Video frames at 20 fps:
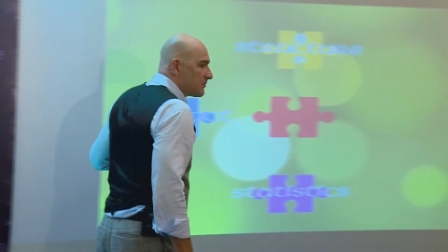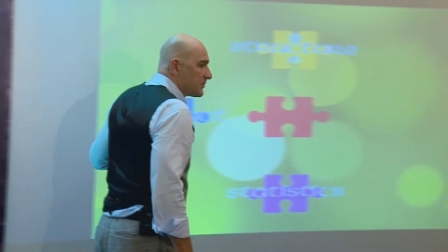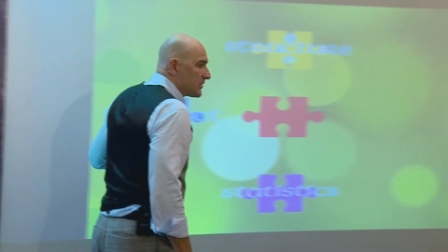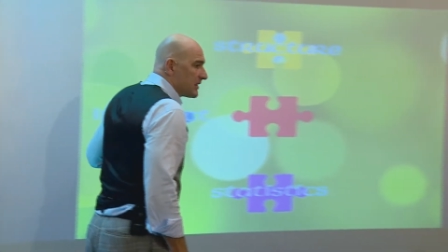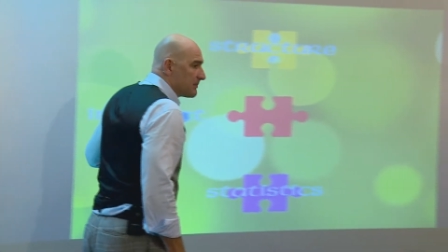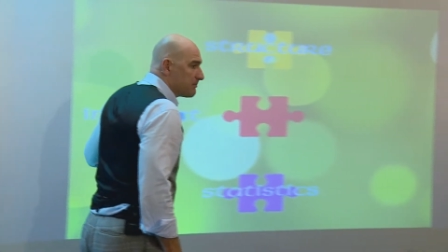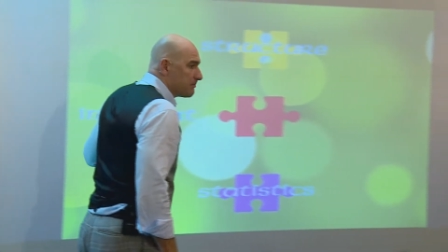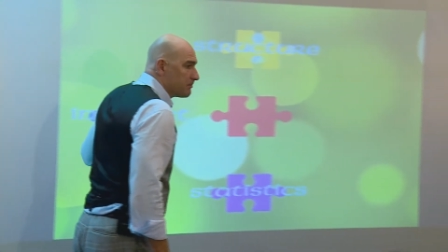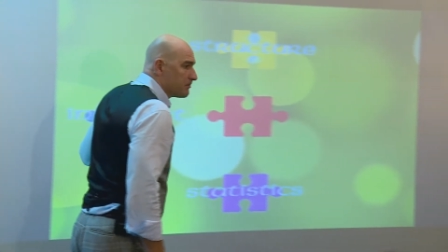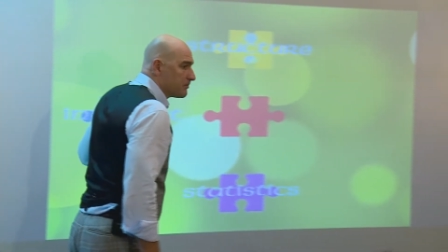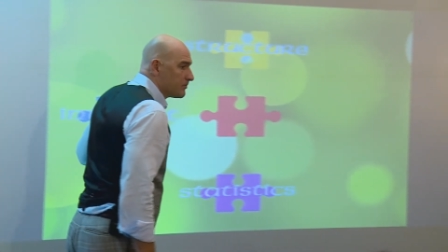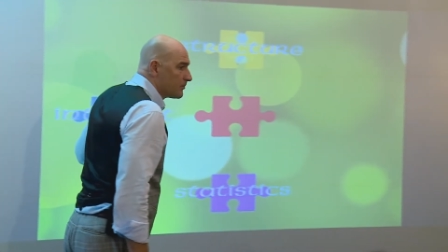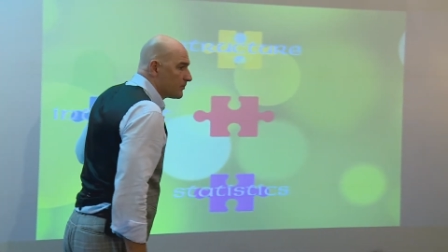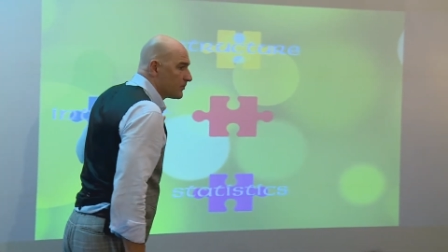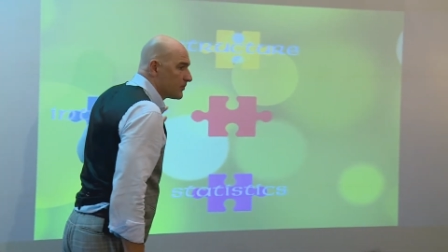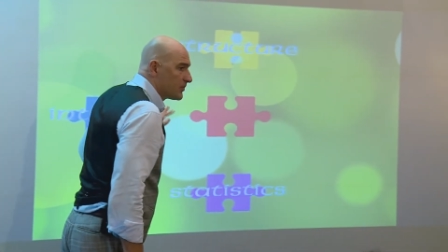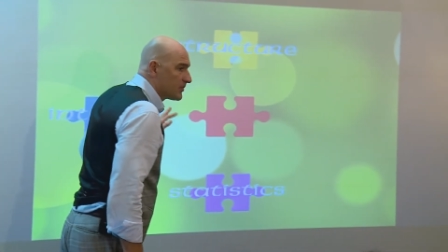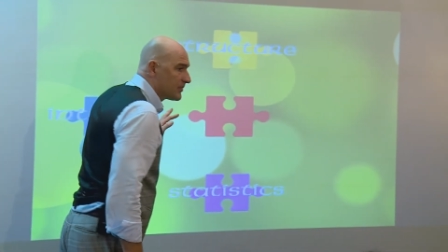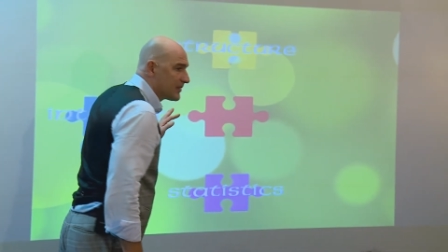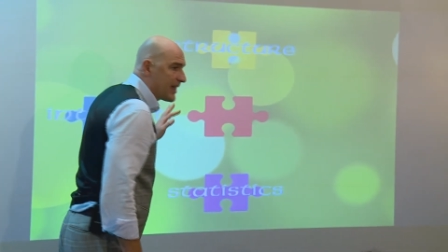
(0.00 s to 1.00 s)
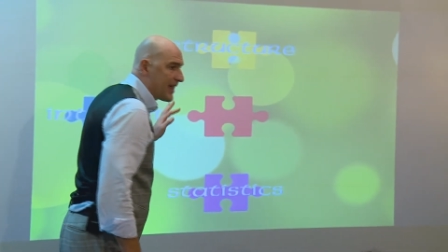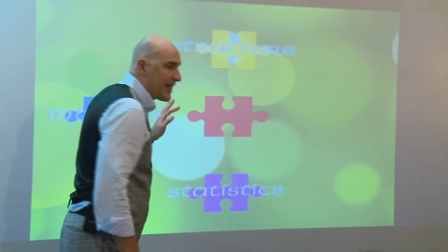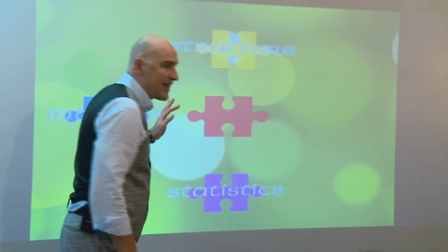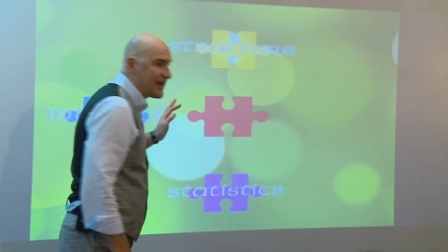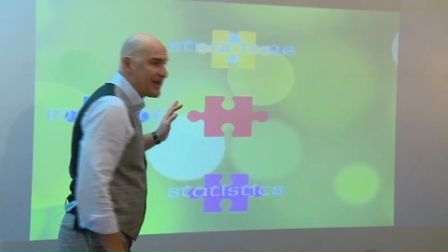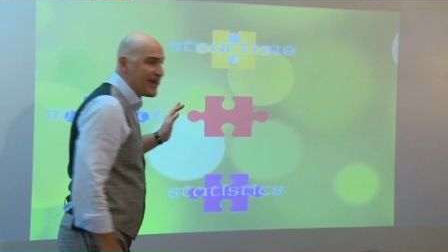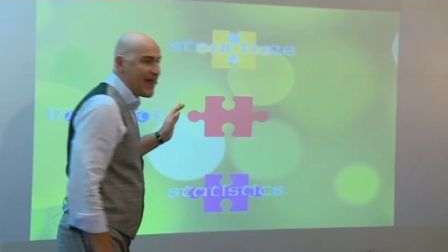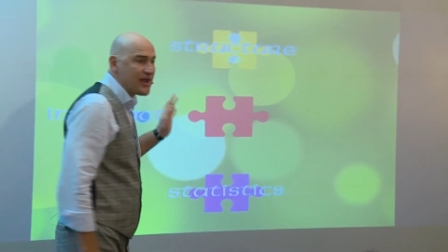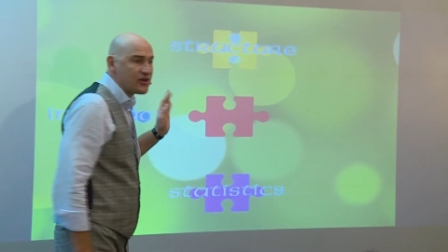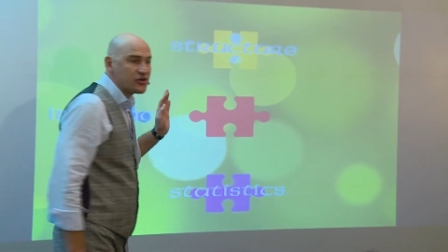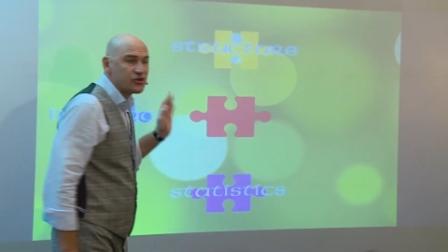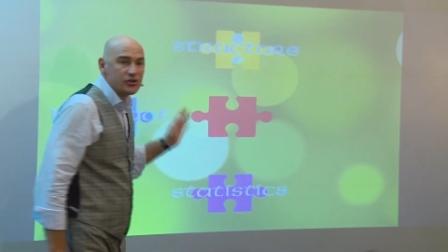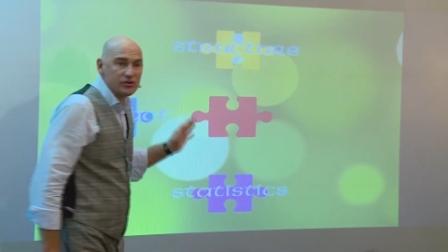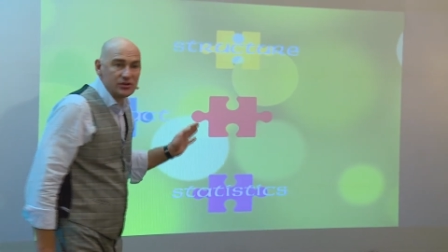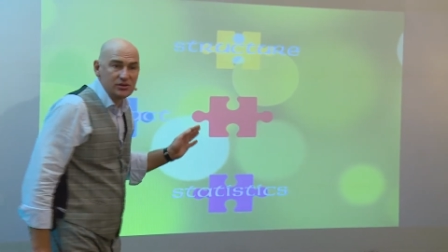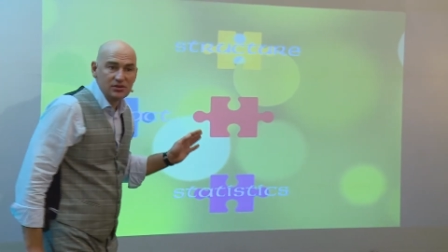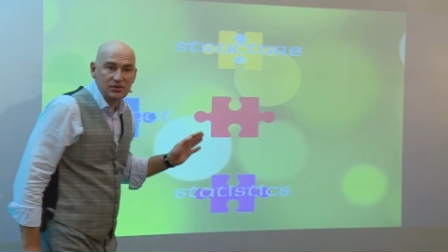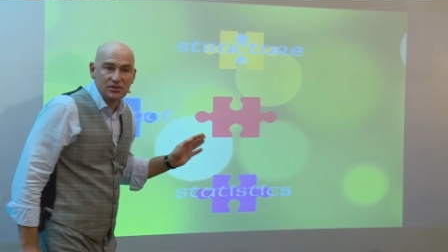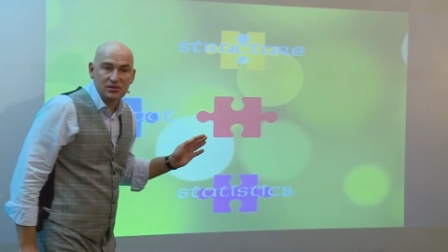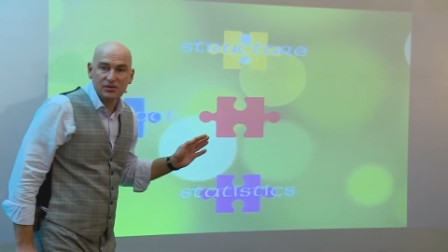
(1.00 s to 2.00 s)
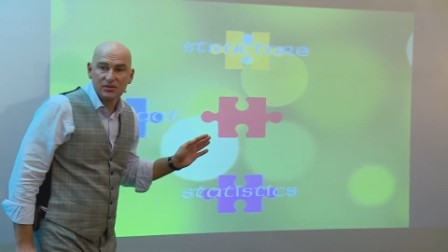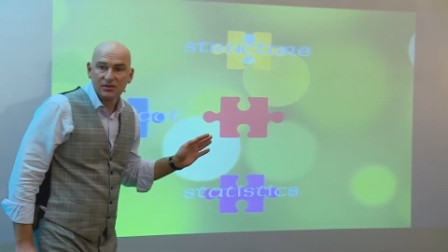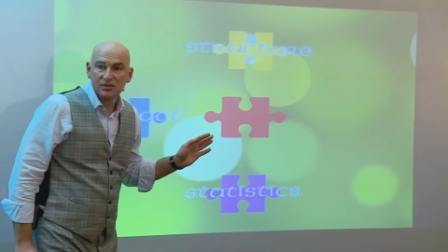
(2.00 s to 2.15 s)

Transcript: the action